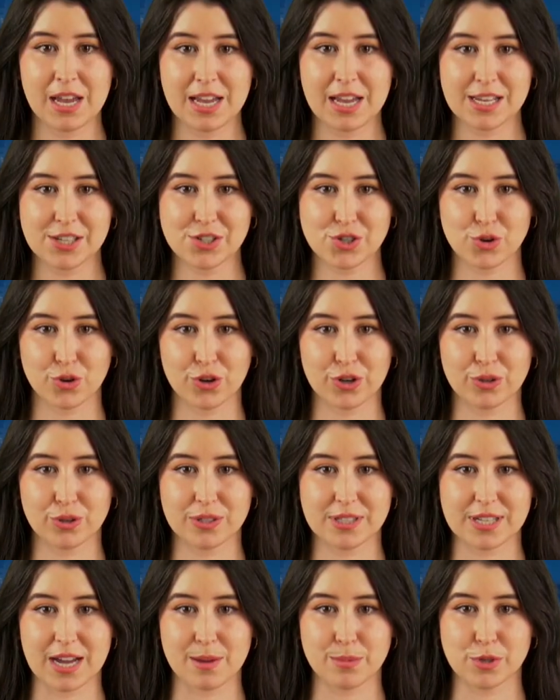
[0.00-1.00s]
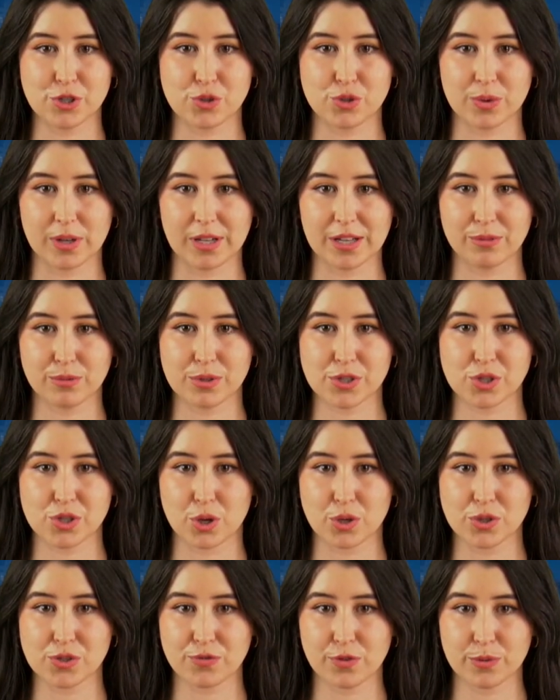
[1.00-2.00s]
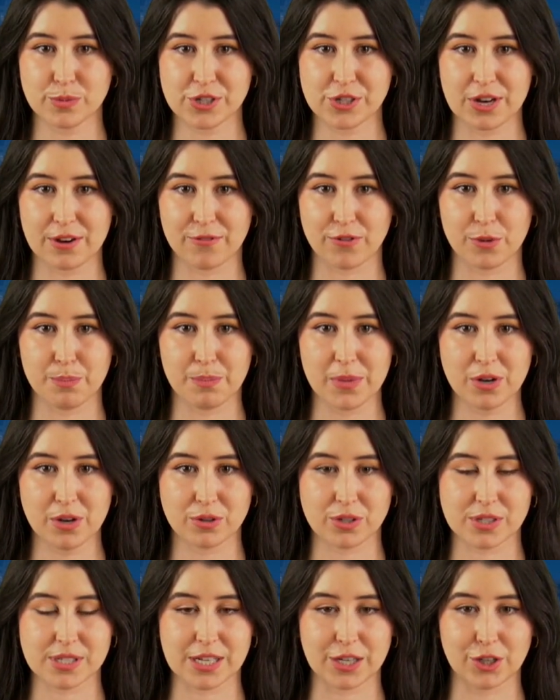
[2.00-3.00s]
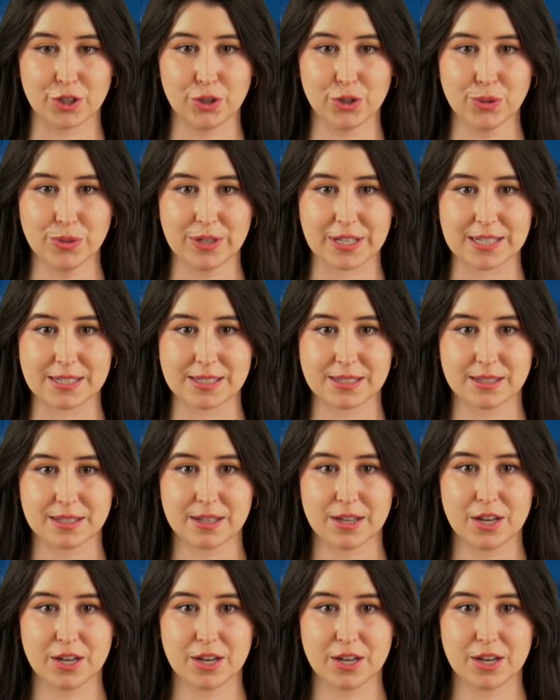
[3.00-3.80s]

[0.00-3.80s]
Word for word: Historical diamond drilling results from Chevron Minerals included